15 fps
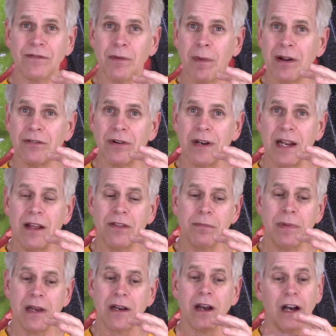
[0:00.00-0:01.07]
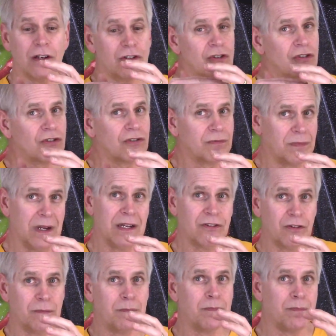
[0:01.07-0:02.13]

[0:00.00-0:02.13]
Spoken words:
from underneath because it's